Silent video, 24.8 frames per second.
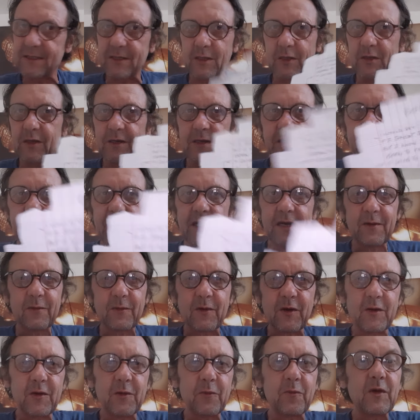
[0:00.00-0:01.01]
we're
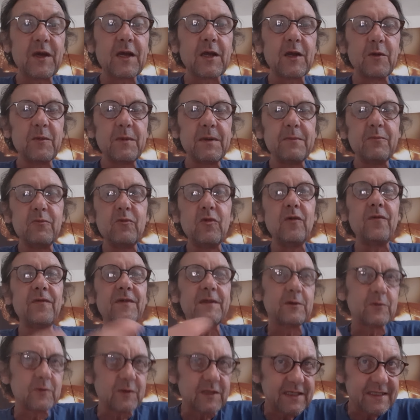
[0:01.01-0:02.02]
gonna be
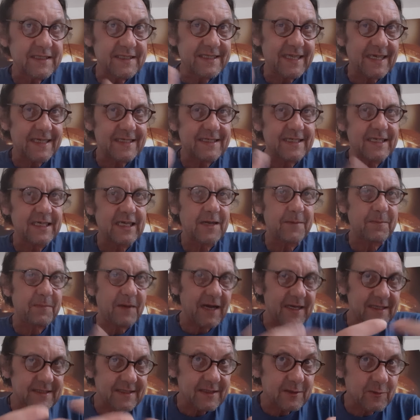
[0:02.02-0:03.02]
moving to this destiny
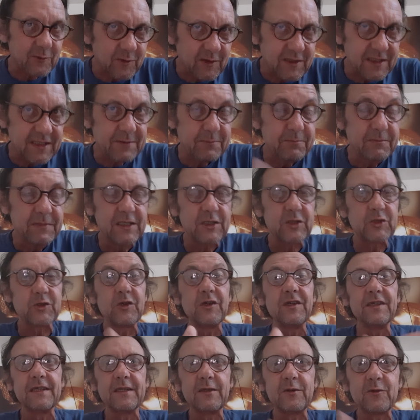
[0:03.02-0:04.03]
path, into this
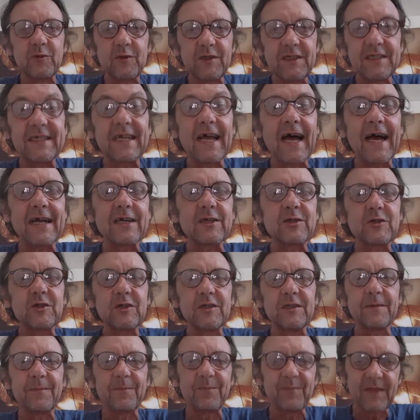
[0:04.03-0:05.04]
mission, into this
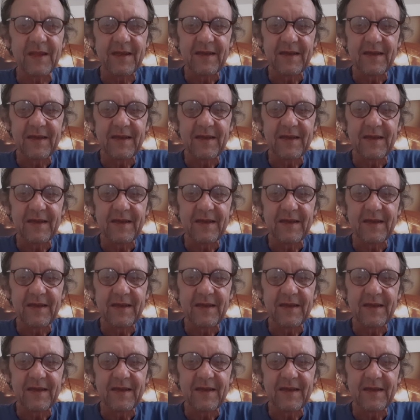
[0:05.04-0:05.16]
action.